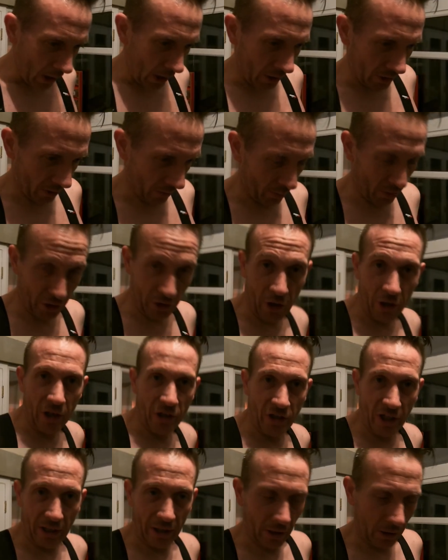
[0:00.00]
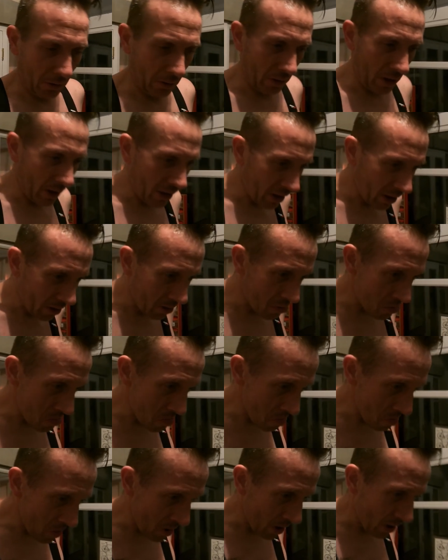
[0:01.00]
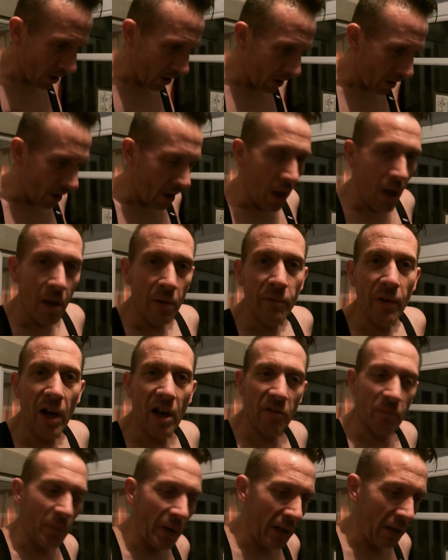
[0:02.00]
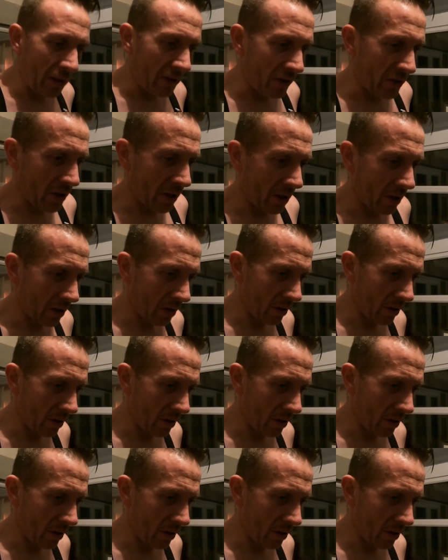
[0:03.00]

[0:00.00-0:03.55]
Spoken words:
So I'm just on a gentle 5 minutes.